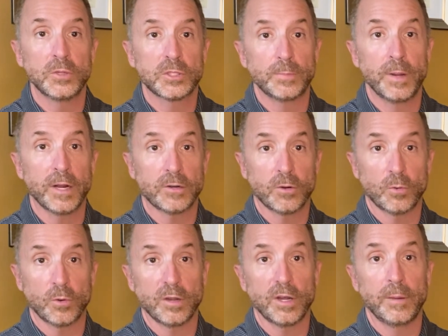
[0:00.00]
inspector
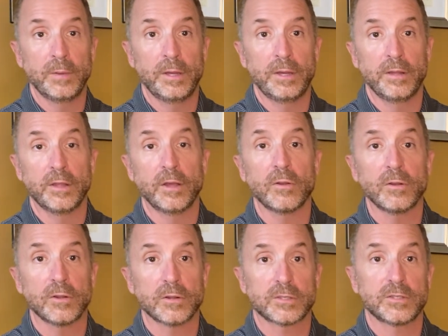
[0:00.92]
will come in and they'll
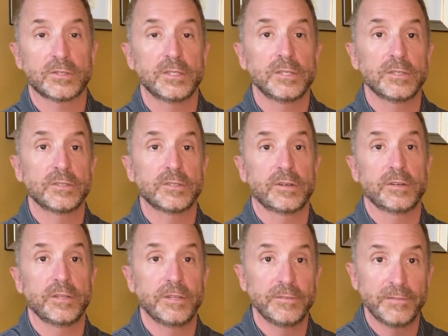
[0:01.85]
look to see is there
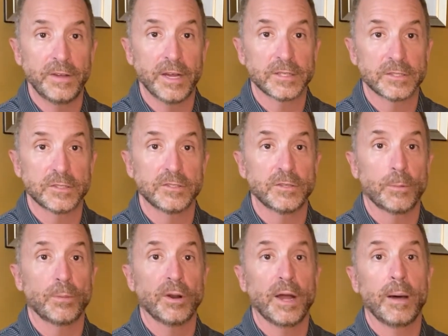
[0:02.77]
defects, is there
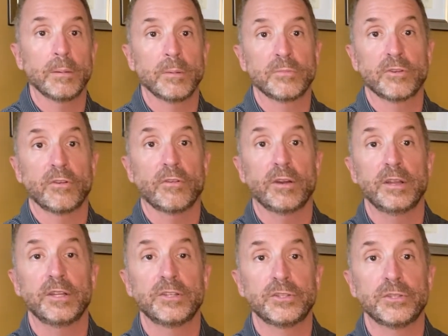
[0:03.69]
problems, are there
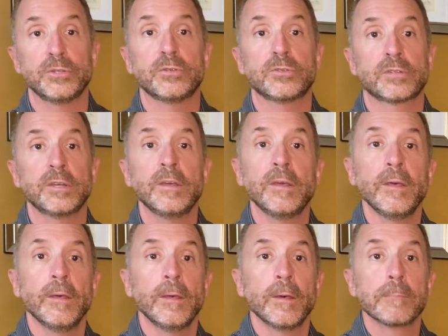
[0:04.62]
issues.
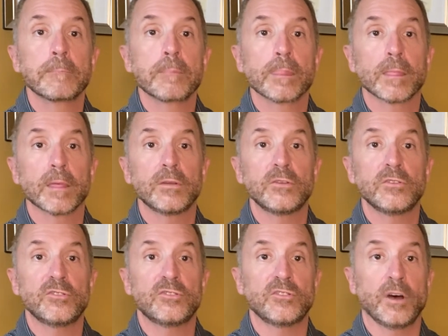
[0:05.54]

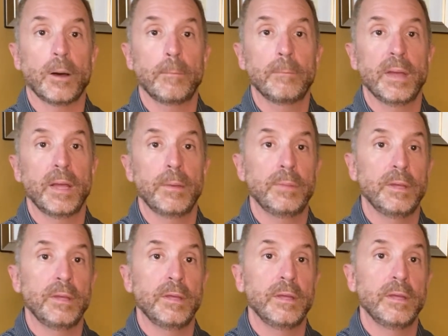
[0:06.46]
Some may
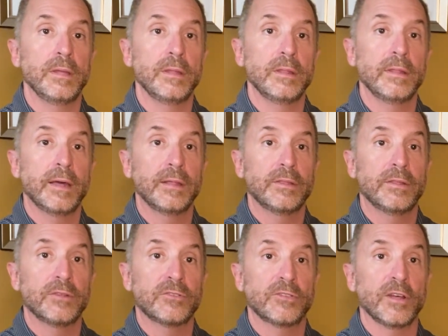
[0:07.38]
be that
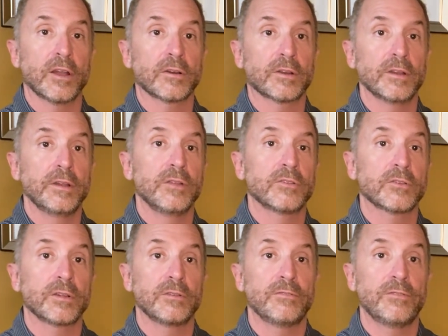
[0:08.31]
the seller can
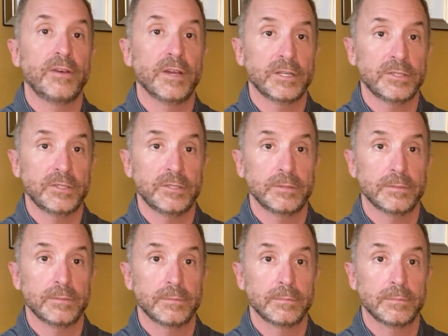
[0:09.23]
easily fix.
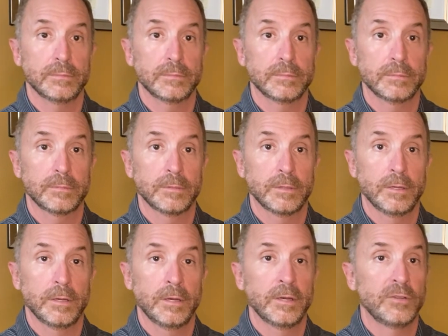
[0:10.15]

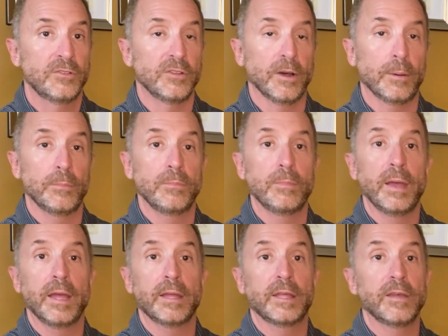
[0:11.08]
Some
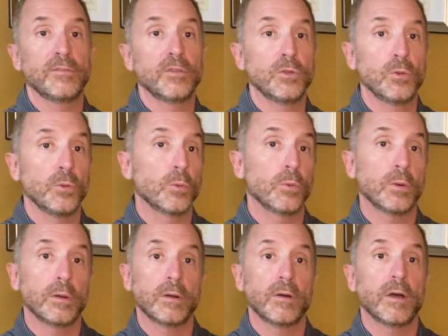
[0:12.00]
may give you
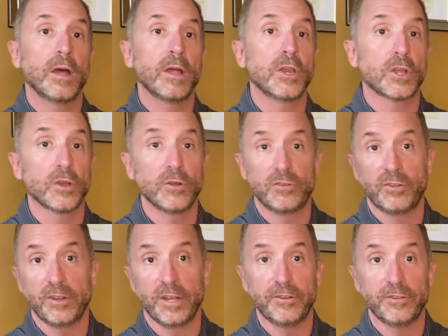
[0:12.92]

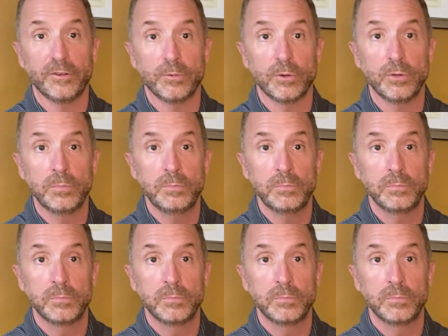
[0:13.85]
negotiation room.